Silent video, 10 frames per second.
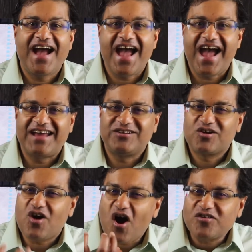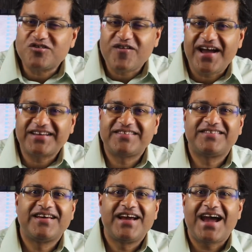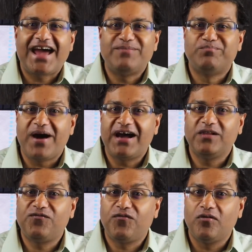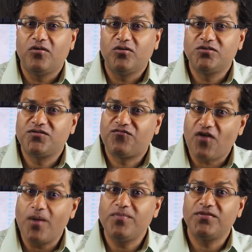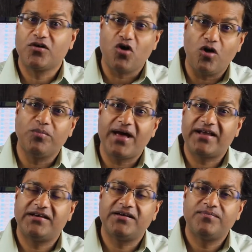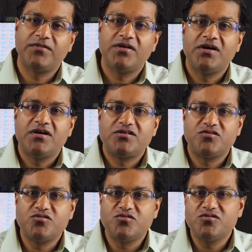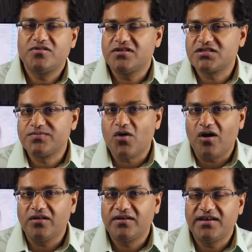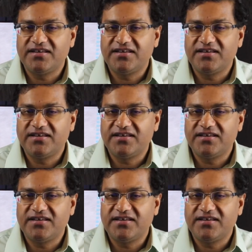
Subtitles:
and contracts, and bile flows from the gallbladder to the small